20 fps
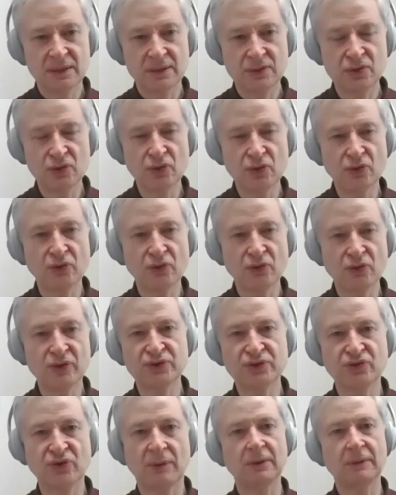you're in
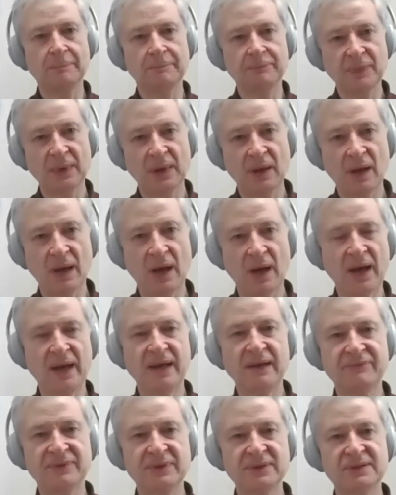trouble, I
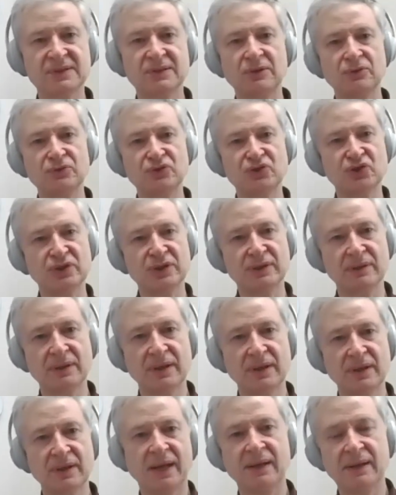have the solution,
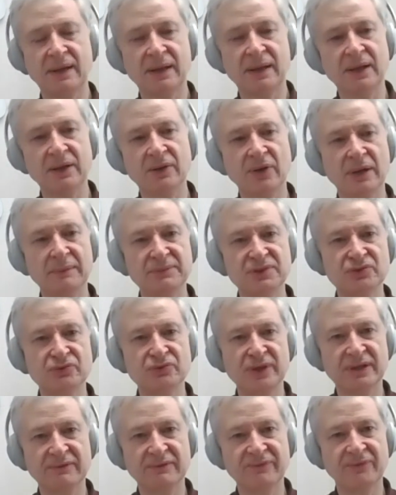and here I'm
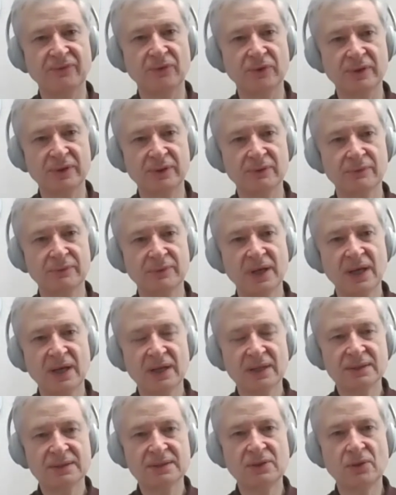doing it for you.
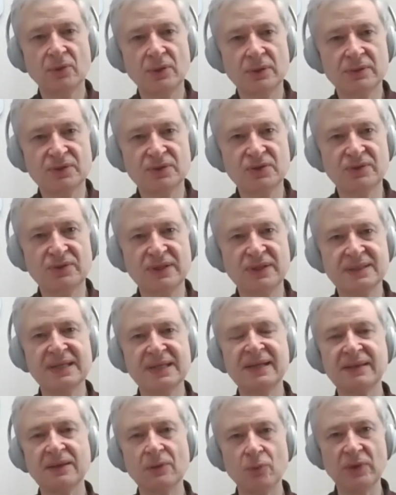So to the
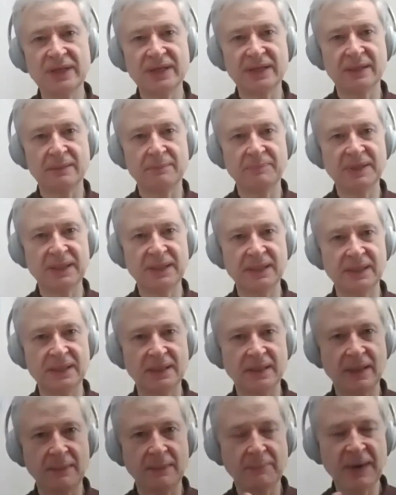extent that we can
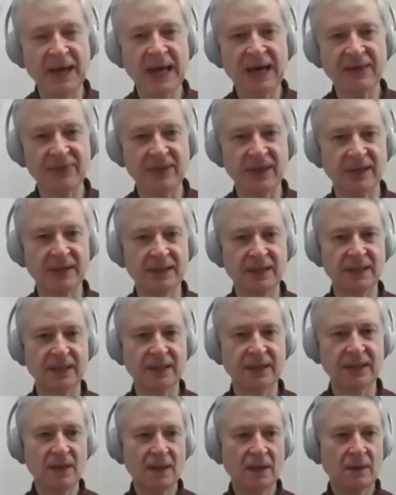be empathic,
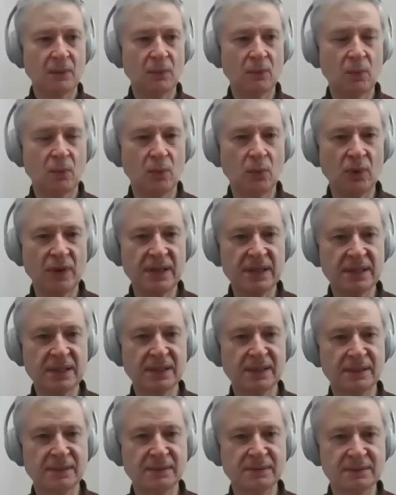we
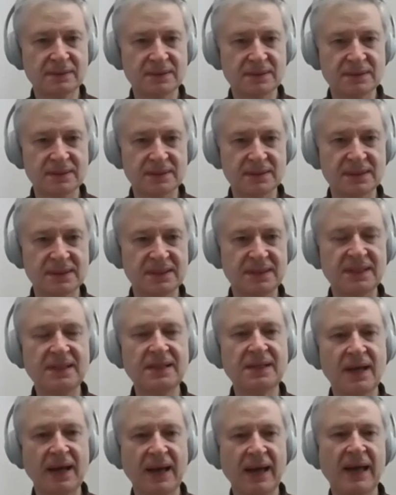can
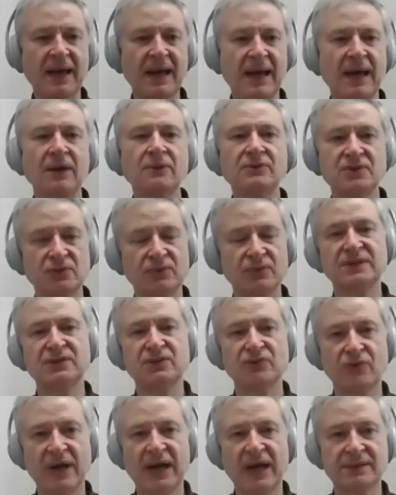see how to
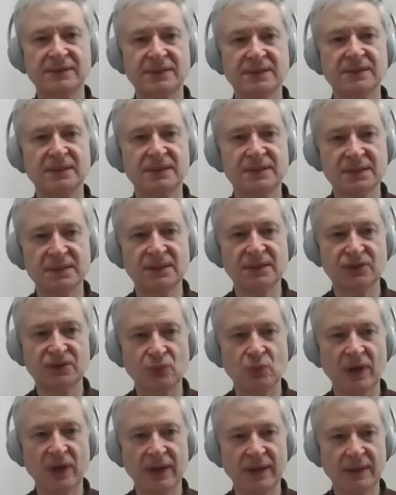interact in such a
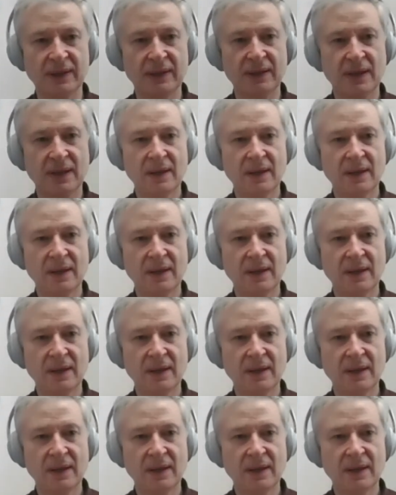way